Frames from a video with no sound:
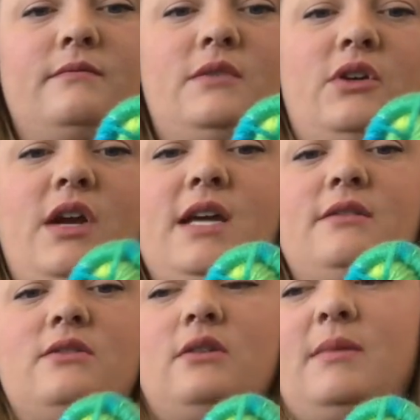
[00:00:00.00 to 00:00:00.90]
All
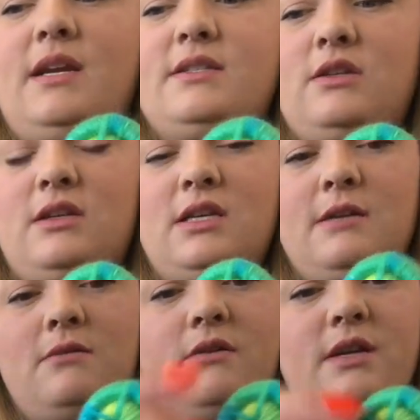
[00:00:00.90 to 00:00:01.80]
right, so I'm gonna ask you to
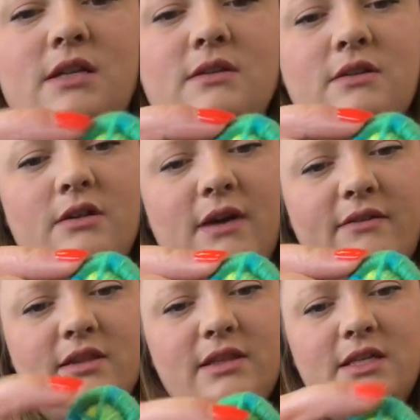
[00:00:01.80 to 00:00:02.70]
keep going until you
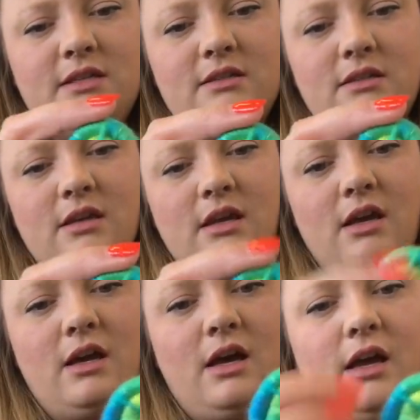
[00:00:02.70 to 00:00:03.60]
have at least
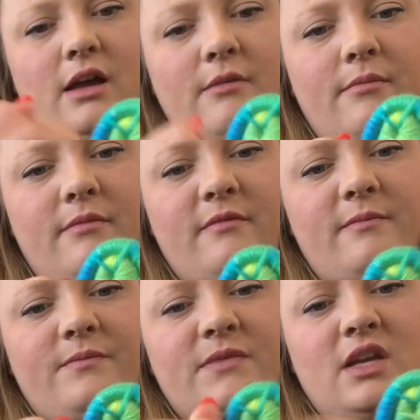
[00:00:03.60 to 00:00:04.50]
5
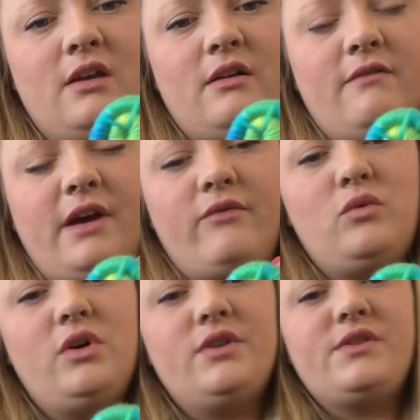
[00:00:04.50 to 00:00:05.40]

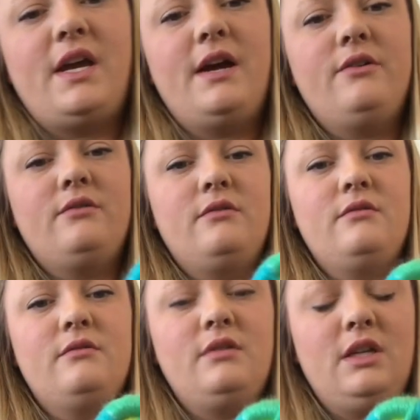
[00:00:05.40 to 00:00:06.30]
walls out
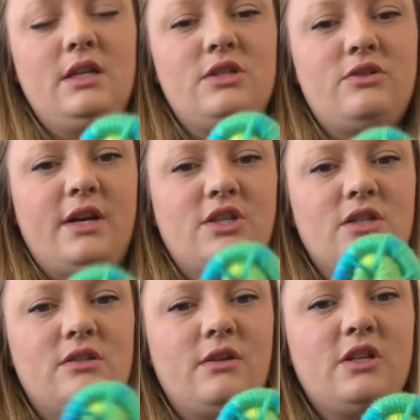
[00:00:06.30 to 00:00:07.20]
in each
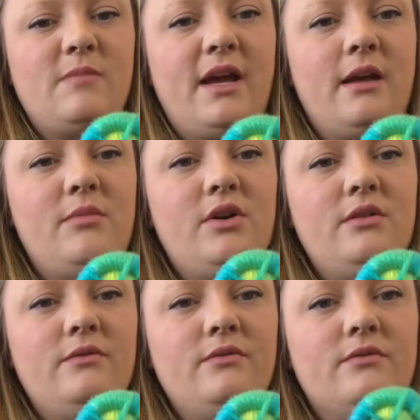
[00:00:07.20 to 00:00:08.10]
direction. So here's my
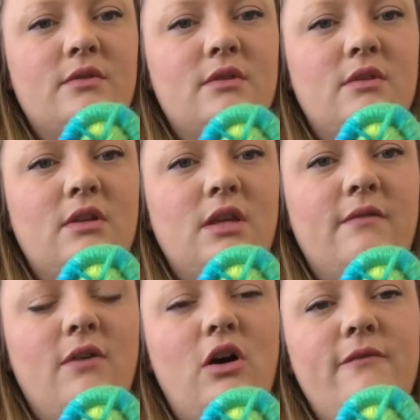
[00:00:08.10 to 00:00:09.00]
eyeball.
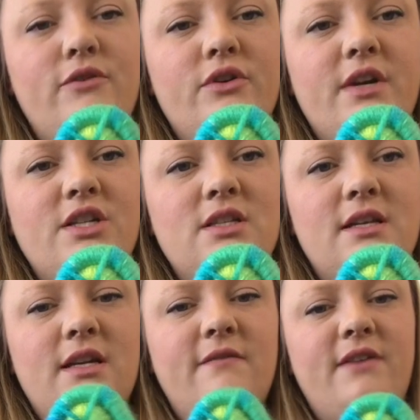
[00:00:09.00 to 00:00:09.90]
In all 4 directions,
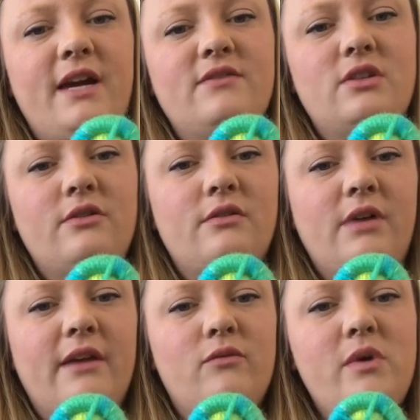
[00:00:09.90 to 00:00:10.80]
I need 5. So
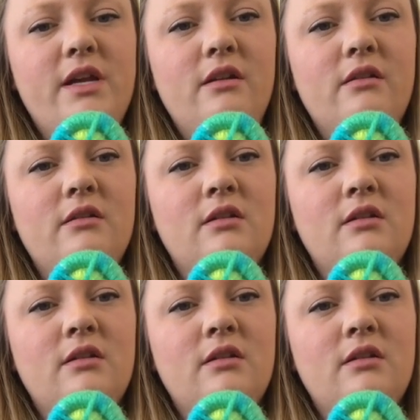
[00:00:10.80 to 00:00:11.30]
I have 1,